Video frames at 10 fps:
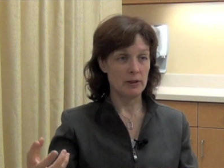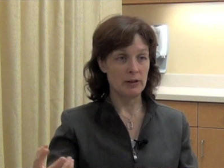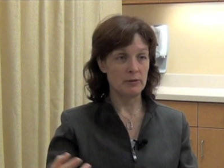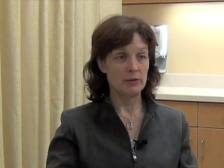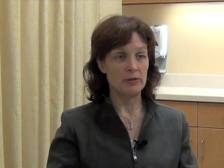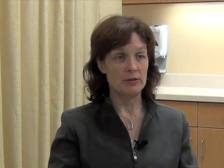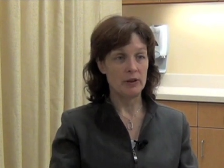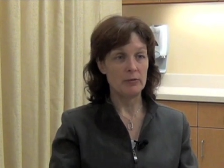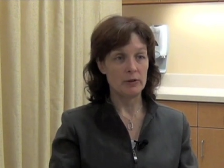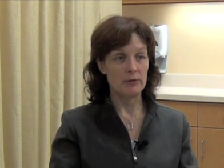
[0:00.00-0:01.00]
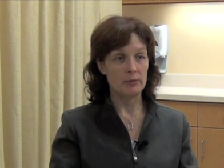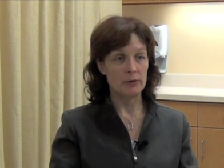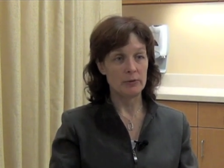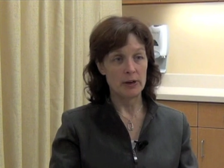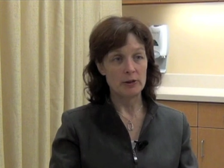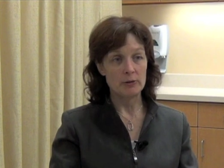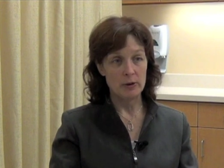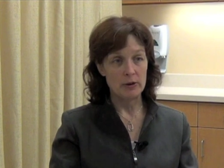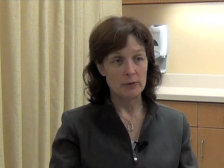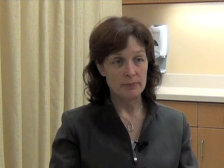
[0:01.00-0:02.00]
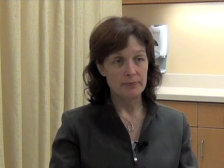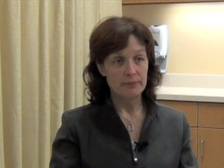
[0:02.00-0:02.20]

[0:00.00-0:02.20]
that you would see with, with regular bone.